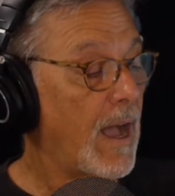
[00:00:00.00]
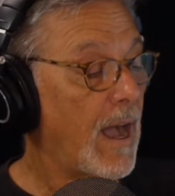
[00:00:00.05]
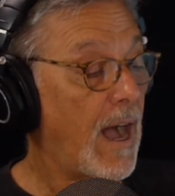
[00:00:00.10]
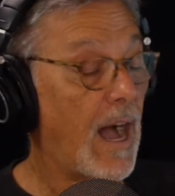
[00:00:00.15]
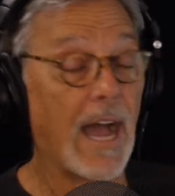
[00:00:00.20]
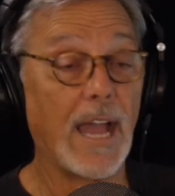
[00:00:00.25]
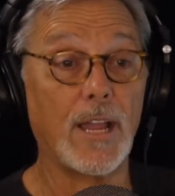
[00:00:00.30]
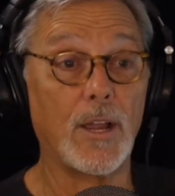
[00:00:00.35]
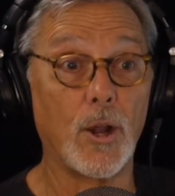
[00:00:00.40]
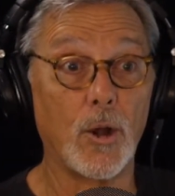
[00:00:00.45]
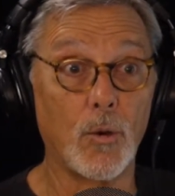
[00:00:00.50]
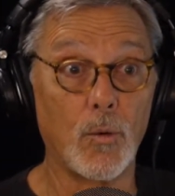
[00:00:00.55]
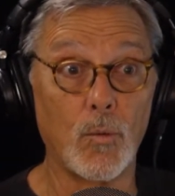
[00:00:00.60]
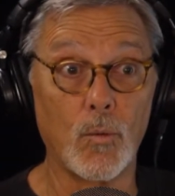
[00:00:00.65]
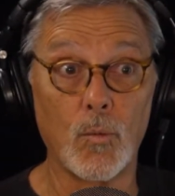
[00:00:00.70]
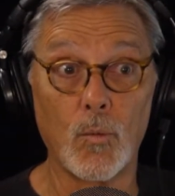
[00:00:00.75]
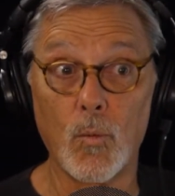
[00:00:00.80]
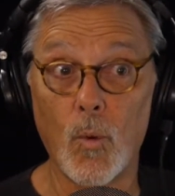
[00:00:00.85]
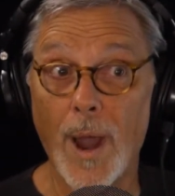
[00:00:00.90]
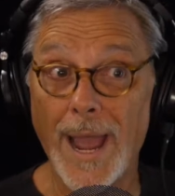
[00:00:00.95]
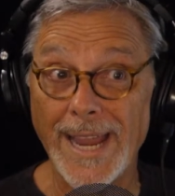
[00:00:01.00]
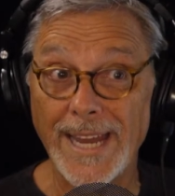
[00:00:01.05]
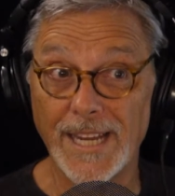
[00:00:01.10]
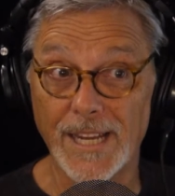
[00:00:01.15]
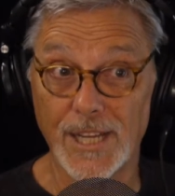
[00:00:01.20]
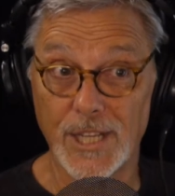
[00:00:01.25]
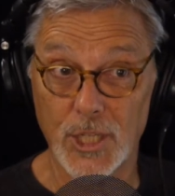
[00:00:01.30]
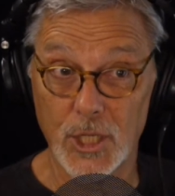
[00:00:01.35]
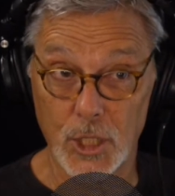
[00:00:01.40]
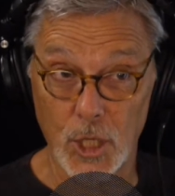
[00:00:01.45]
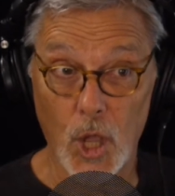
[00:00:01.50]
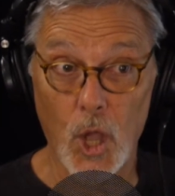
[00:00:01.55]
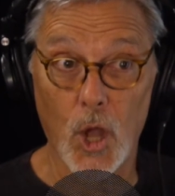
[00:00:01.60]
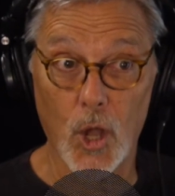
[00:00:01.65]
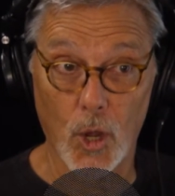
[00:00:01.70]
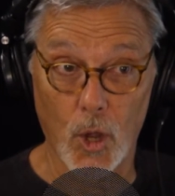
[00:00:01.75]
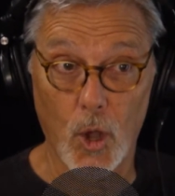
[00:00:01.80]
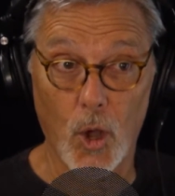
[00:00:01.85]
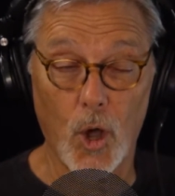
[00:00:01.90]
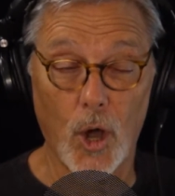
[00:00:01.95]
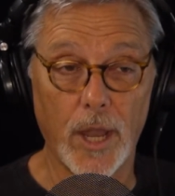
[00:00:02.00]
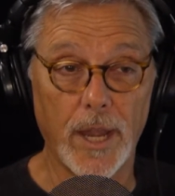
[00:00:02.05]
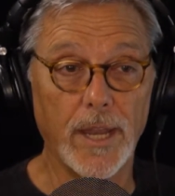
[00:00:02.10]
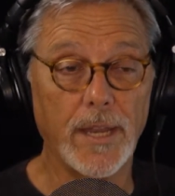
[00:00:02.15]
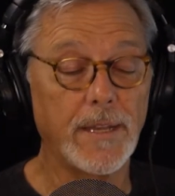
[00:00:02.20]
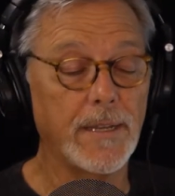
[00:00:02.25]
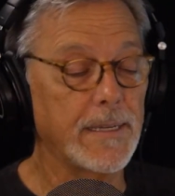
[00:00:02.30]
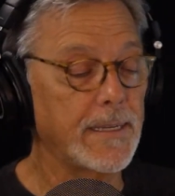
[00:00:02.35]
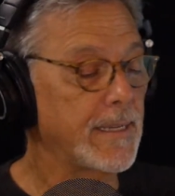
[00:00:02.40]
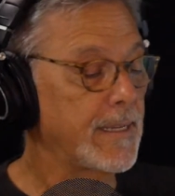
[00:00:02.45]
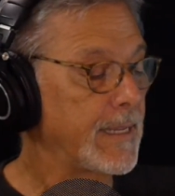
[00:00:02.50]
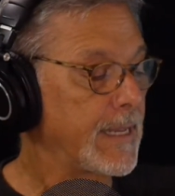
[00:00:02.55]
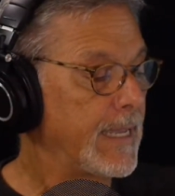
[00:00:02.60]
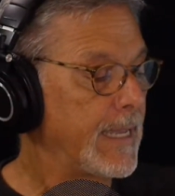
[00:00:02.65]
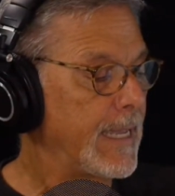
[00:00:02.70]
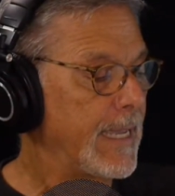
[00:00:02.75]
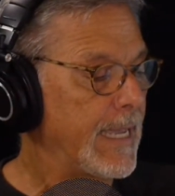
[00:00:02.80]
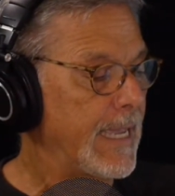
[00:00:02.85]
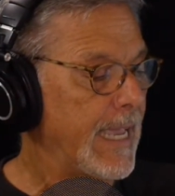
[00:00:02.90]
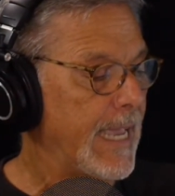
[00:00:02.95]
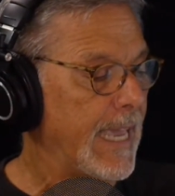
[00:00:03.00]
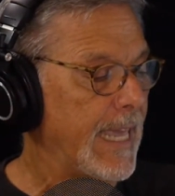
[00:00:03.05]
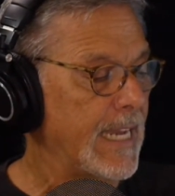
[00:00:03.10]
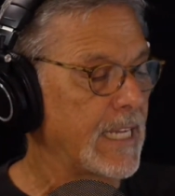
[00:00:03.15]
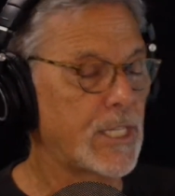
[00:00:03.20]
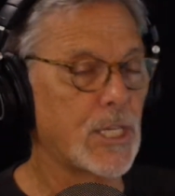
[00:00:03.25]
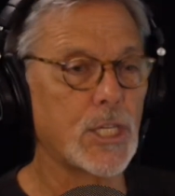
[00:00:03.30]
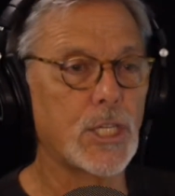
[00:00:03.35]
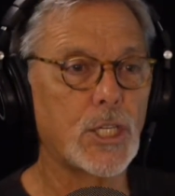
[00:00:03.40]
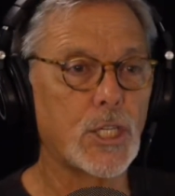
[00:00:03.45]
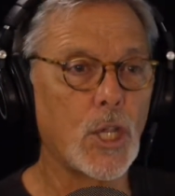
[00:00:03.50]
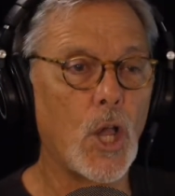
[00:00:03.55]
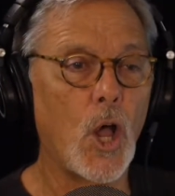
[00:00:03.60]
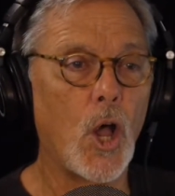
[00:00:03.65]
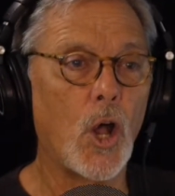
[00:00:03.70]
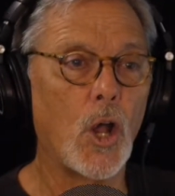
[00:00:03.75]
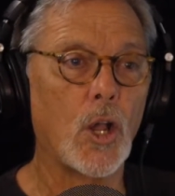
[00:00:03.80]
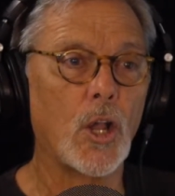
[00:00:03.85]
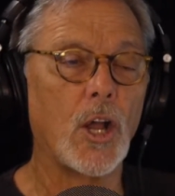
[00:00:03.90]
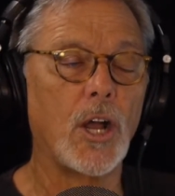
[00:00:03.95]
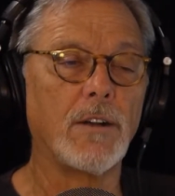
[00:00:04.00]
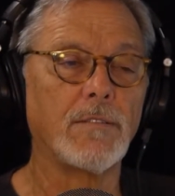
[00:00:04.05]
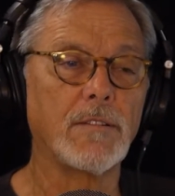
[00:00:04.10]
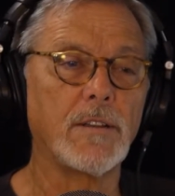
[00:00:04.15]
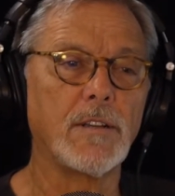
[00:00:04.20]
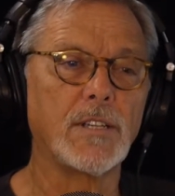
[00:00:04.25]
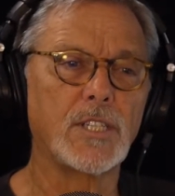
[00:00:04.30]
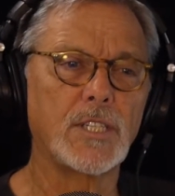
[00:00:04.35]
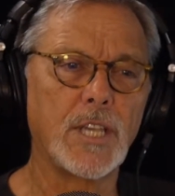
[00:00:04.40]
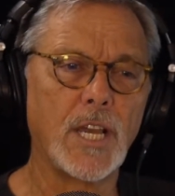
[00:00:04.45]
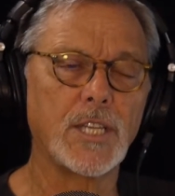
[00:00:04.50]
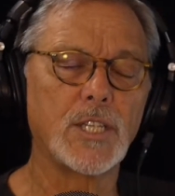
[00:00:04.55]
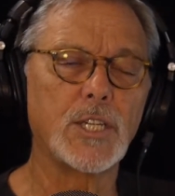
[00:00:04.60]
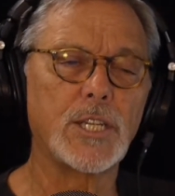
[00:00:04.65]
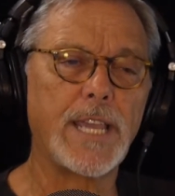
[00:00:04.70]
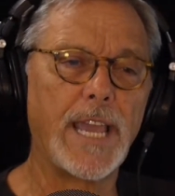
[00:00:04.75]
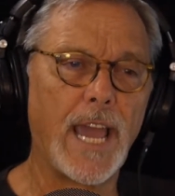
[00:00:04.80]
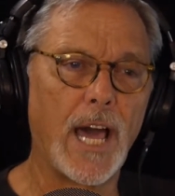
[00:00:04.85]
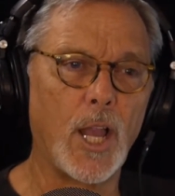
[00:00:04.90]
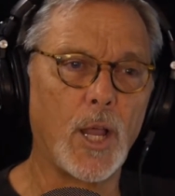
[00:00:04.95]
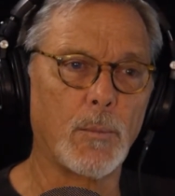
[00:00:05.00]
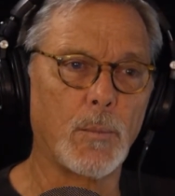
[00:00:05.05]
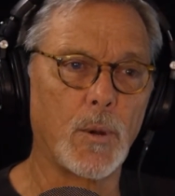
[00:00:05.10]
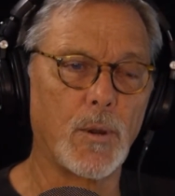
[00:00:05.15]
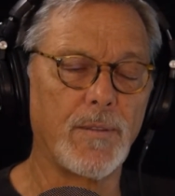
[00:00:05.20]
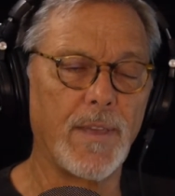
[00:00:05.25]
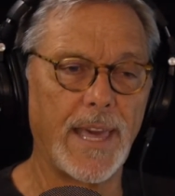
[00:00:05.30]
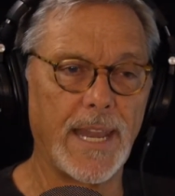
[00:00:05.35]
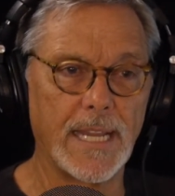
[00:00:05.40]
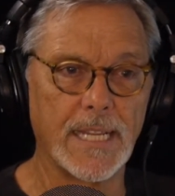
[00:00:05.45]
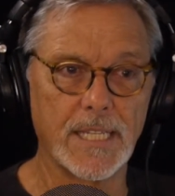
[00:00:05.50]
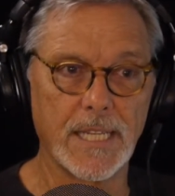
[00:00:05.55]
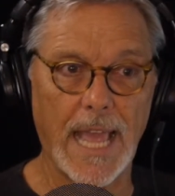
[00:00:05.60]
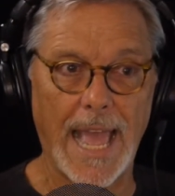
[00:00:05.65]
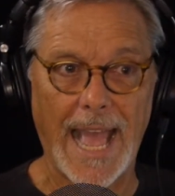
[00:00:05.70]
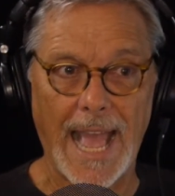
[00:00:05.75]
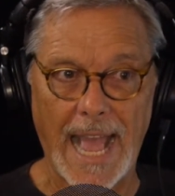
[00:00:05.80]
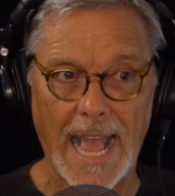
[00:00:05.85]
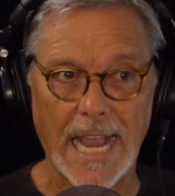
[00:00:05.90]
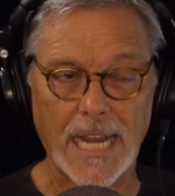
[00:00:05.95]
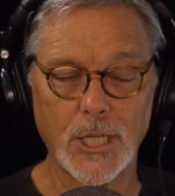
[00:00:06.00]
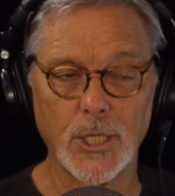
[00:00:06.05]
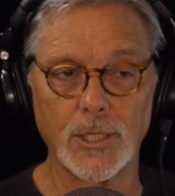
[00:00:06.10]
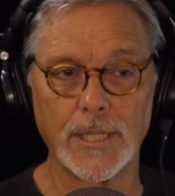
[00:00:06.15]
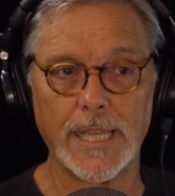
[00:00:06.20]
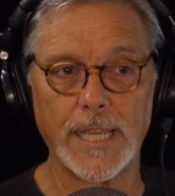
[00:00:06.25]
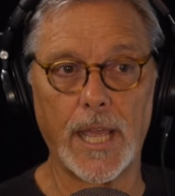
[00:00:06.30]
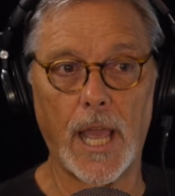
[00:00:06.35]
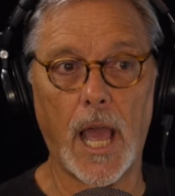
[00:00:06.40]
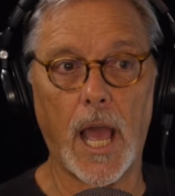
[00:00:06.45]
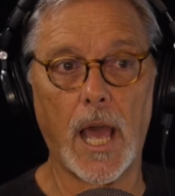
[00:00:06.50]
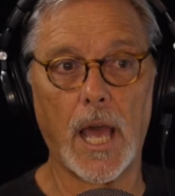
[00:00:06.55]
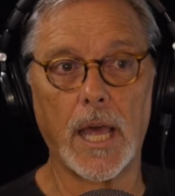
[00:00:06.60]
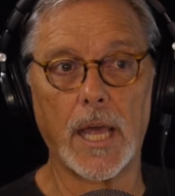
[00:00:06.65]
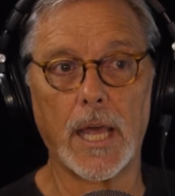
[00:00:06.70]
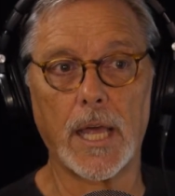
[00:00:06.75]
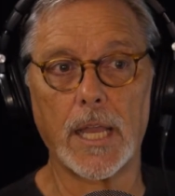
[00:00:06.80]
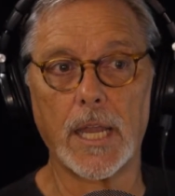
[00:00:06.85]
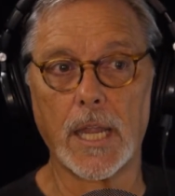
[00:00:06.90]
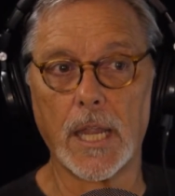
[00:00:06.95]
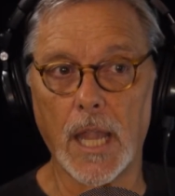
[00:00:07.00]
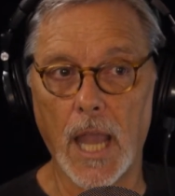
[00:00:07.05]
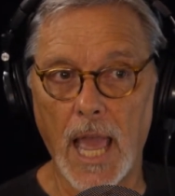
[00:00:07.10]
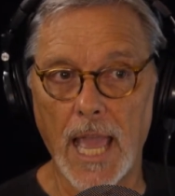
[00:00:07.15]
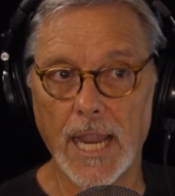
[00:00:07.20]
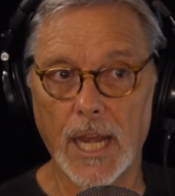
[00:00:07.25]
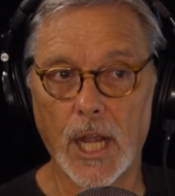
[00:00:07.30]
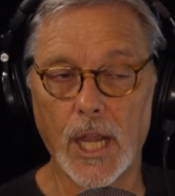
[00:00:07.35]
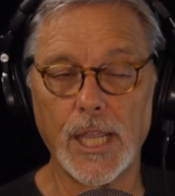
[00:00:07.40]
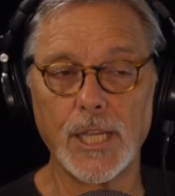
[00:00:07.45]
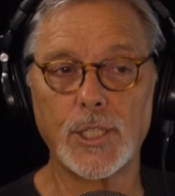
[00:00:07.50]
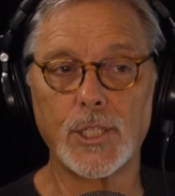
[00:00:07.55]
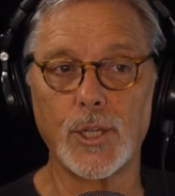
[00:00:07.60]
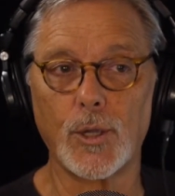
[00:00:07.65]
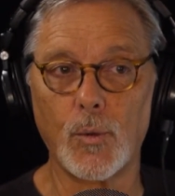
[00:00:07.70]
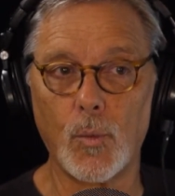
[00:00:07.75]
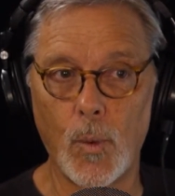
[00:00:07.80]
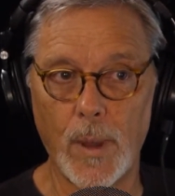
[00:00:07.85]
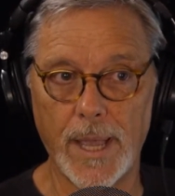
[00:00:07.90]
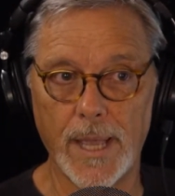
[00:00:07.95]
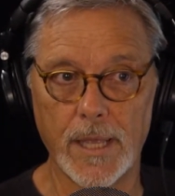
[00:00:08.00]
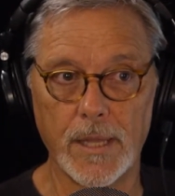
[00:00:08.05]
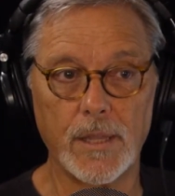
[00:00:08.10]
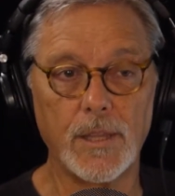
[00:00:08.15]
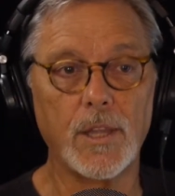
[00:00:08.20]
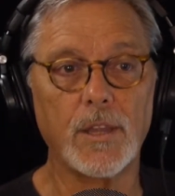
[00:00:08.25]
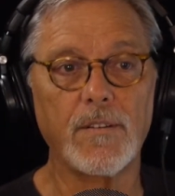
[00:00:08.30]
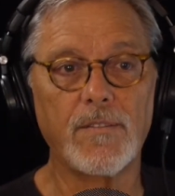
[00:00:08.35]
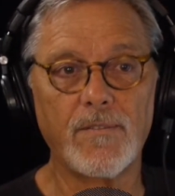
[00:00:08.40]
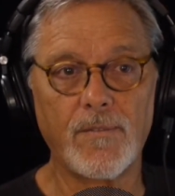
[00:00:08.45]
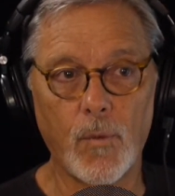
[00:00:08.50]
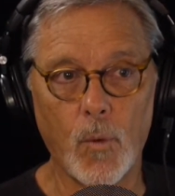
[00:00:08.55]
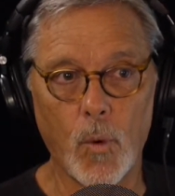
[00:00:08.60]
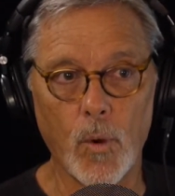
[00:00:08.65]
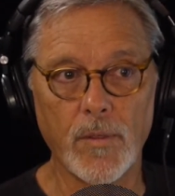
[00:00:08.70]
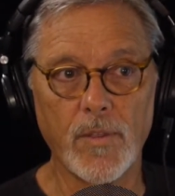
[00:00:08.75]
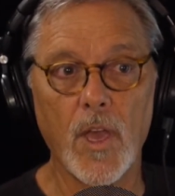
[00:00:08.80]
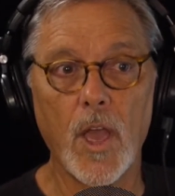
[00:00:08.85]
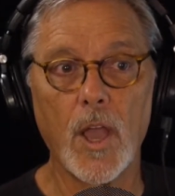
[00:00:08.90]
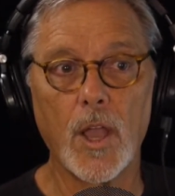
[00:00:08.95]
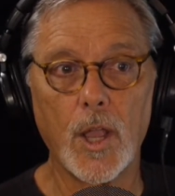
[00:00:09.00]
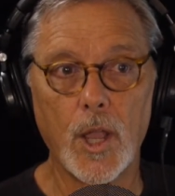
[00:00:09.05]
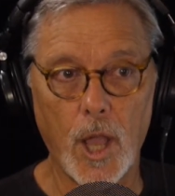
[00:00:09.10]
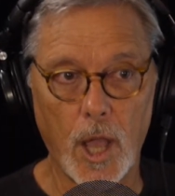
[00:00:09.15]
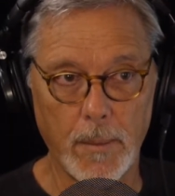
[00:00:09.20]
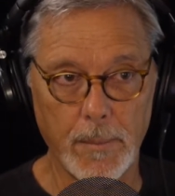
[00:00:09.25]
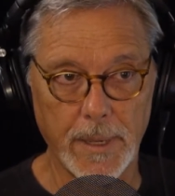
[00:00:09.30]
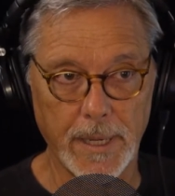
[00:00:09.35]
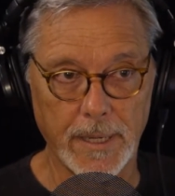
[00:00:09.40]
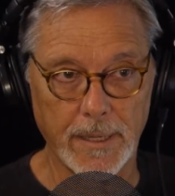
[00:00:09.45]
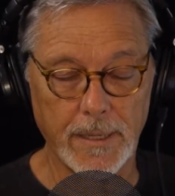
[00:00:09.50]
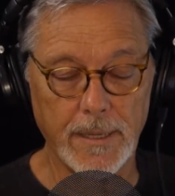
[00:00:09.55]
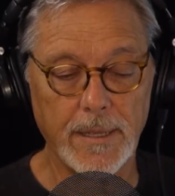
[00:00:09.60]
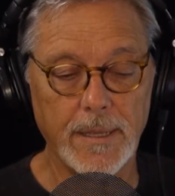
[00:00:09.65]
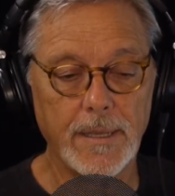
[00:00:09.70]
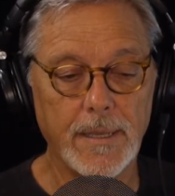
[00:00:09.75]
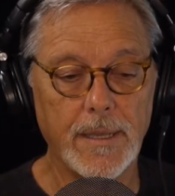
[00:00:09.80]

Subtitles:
I write a song on it, and it's a song of such caliber that is actually likely to win the forthcoming